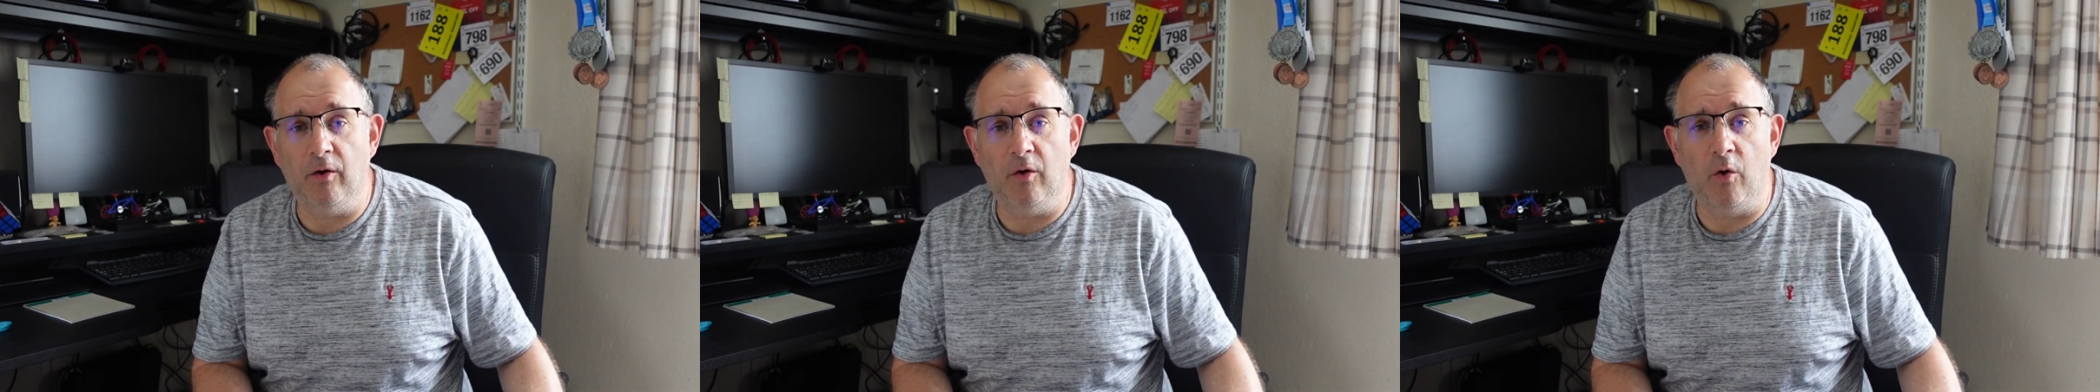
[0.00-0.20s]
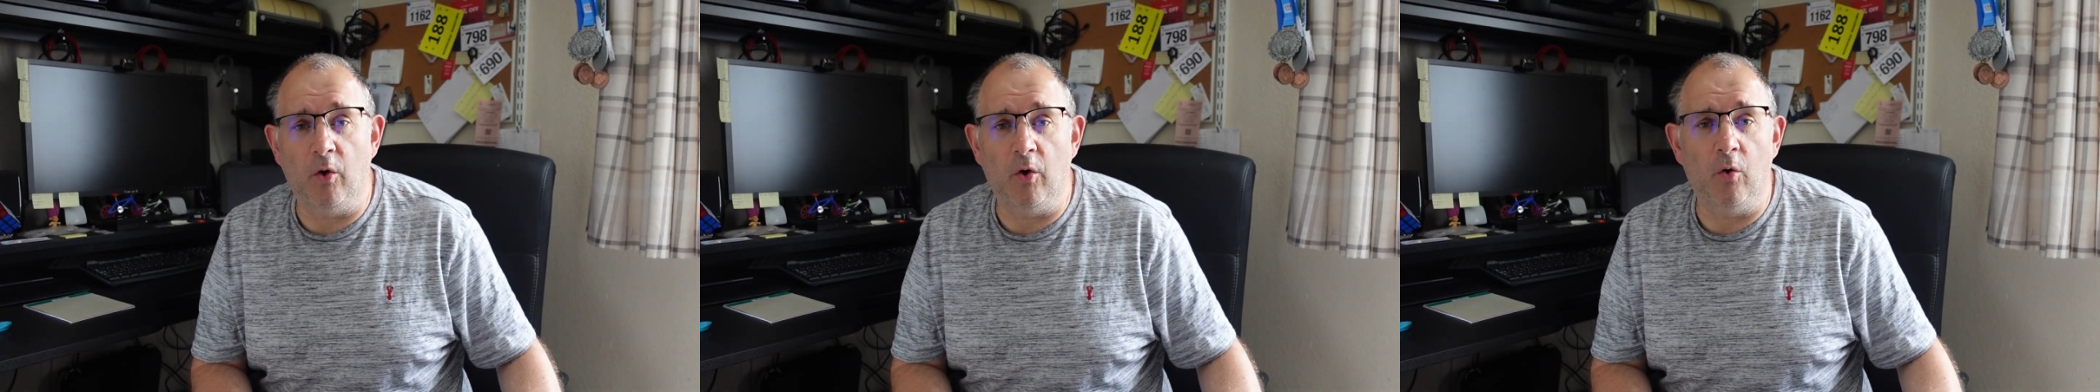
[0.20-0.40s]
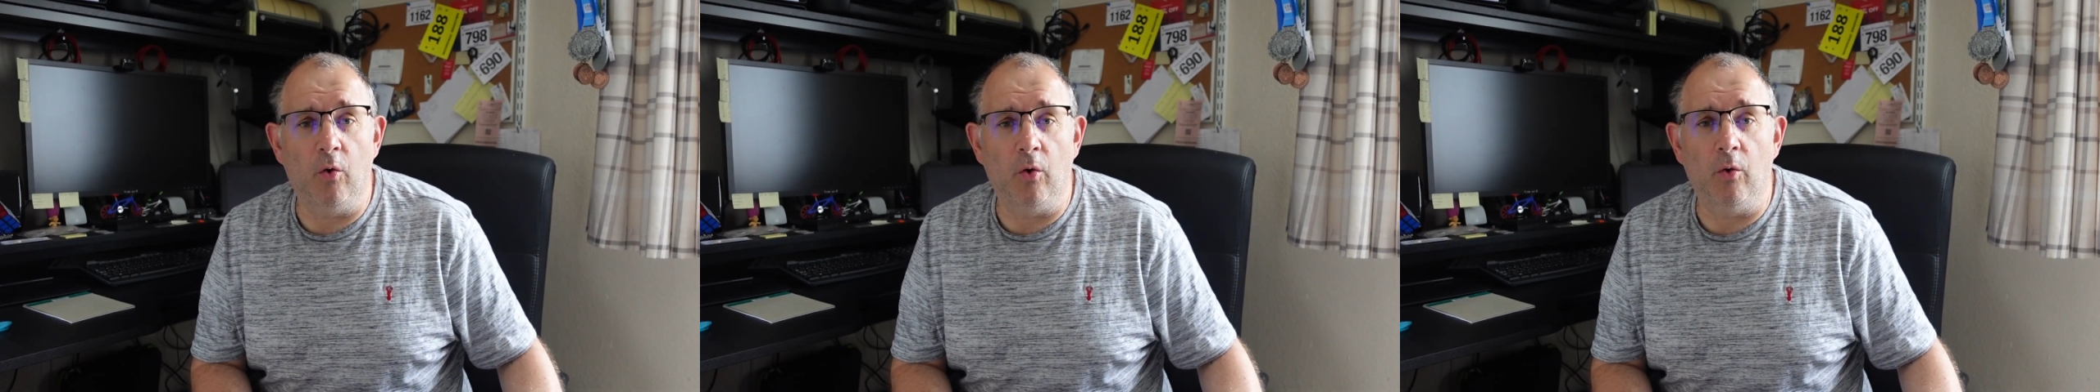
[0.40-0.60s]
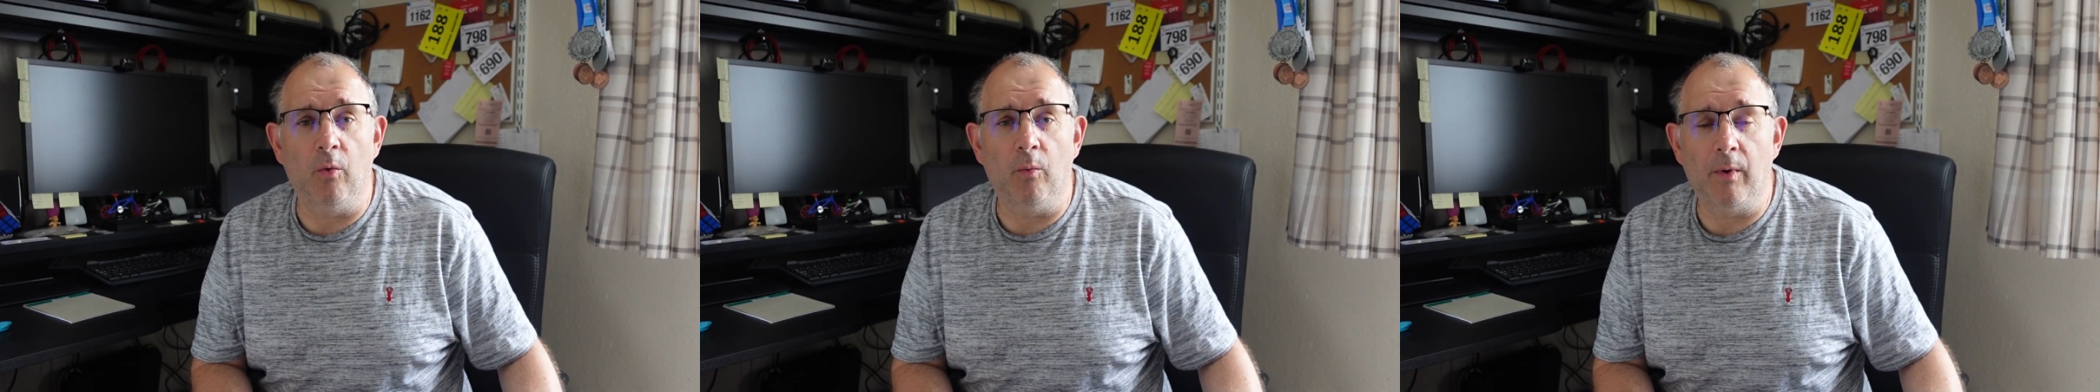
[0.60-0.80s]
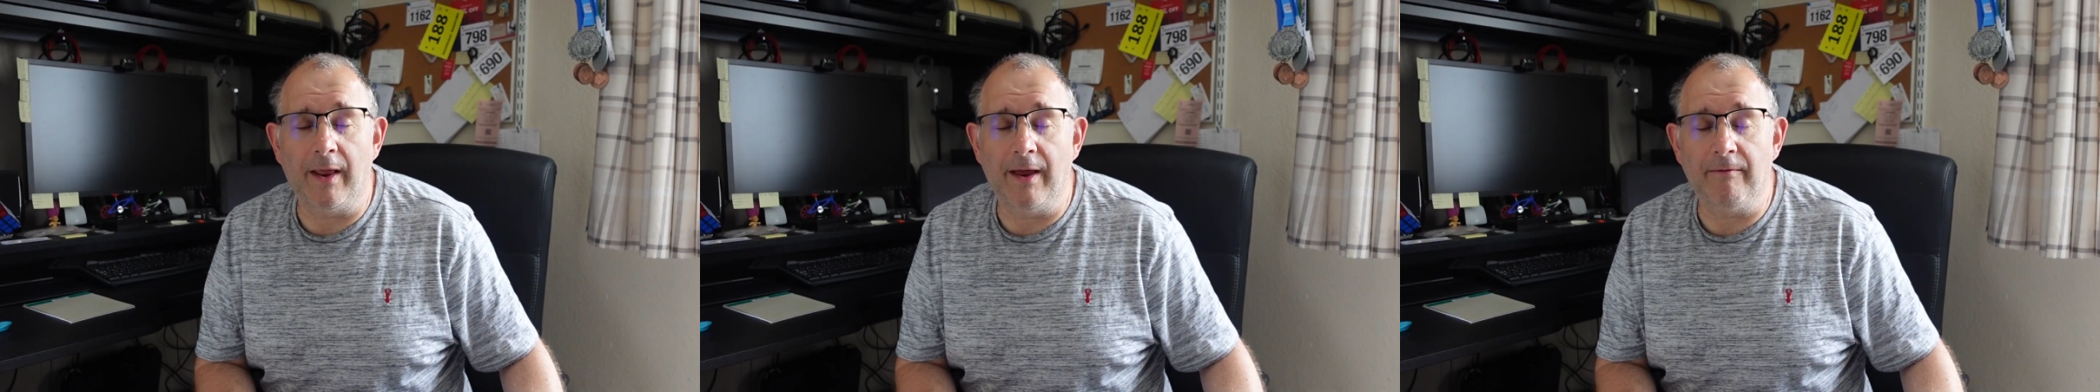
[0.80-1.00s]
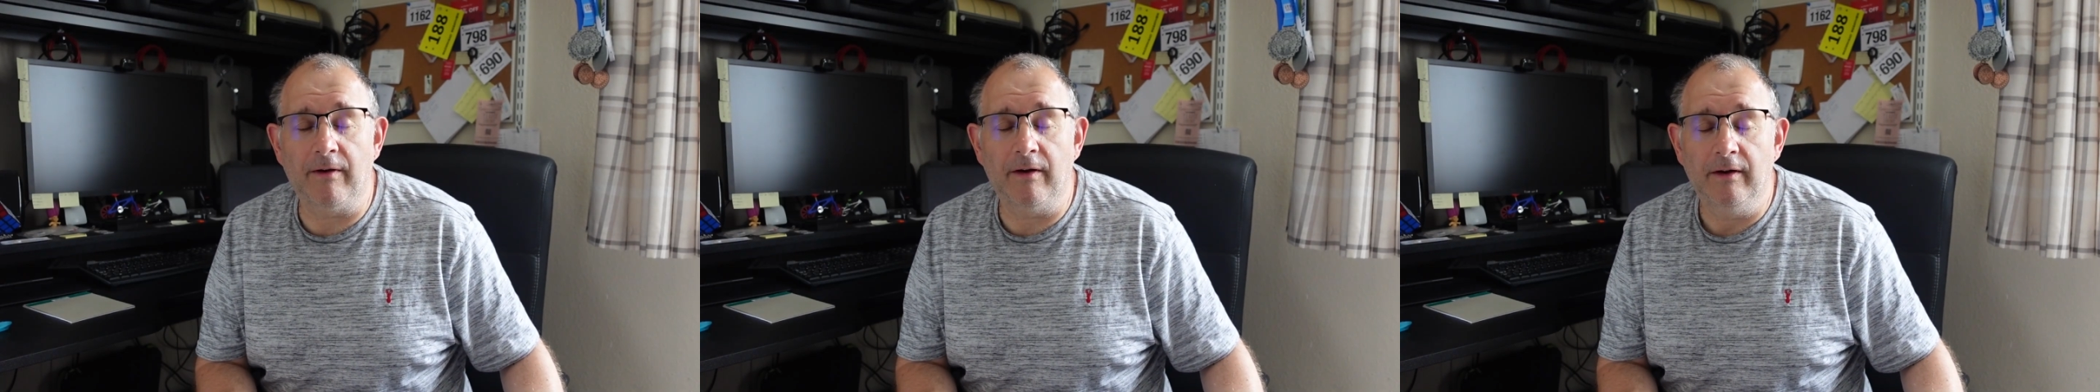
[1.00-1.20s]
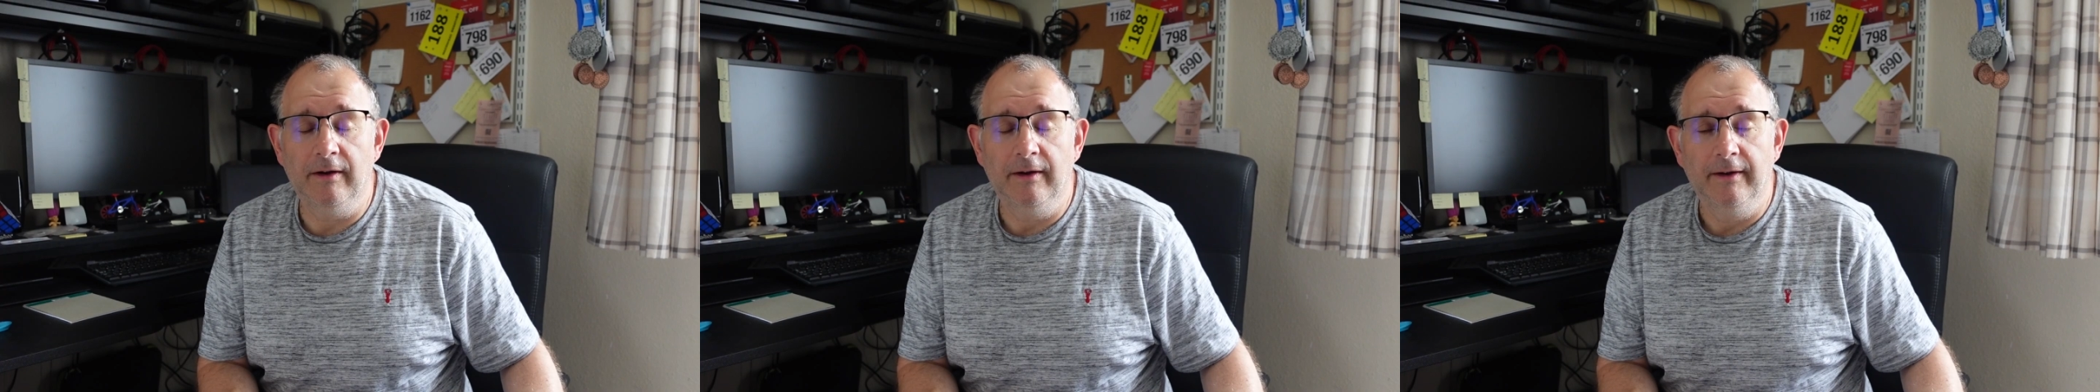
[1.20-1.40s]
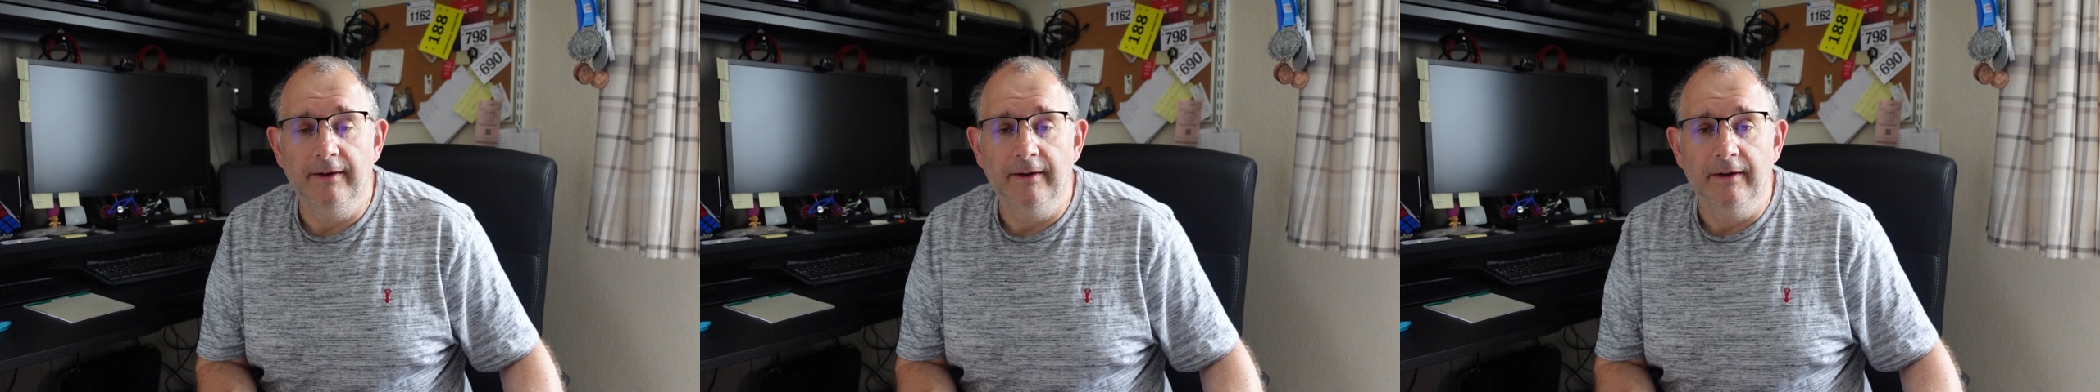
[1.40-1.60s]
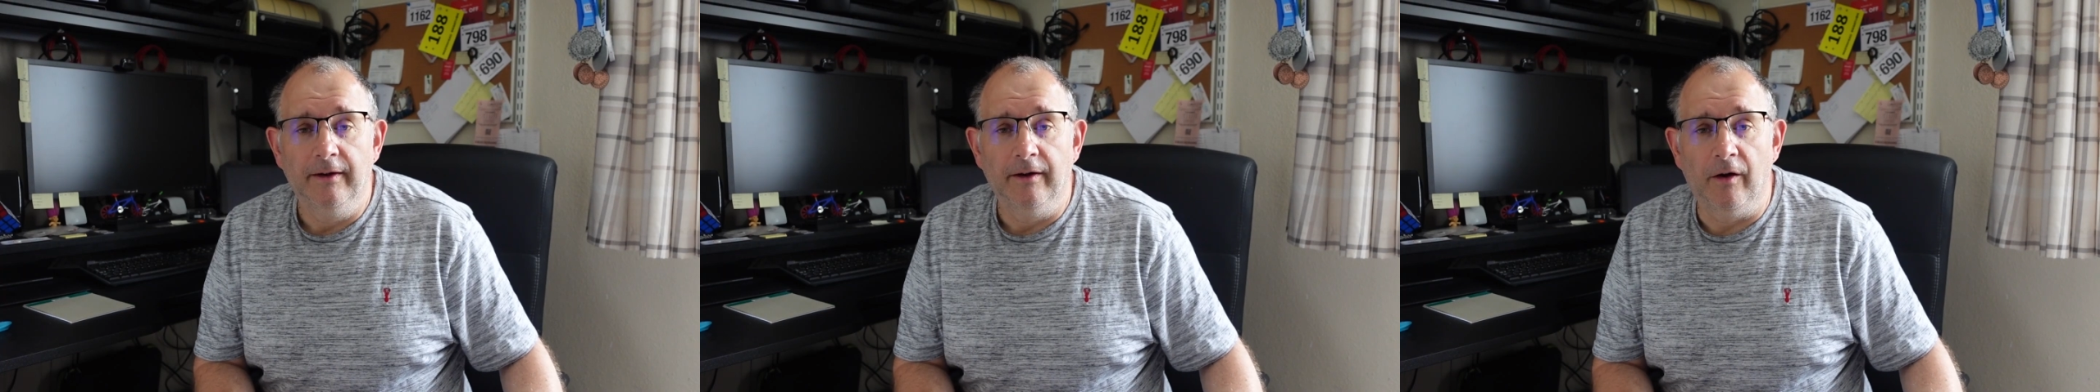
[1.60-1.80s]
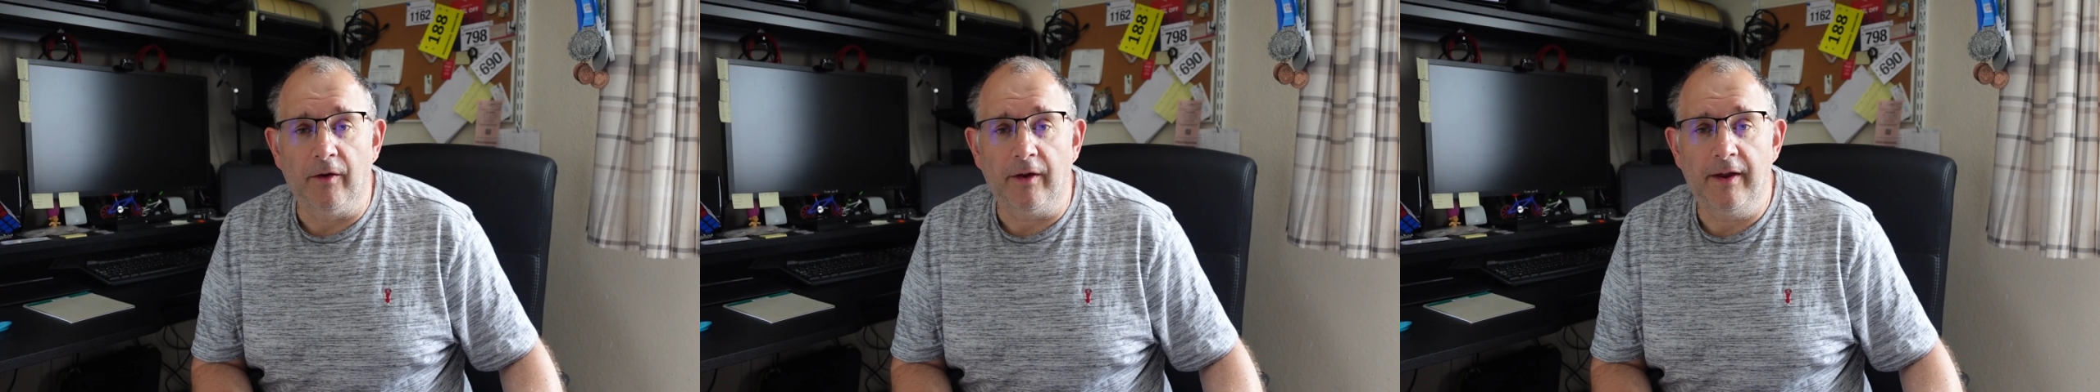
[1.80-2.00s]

oil or whatever on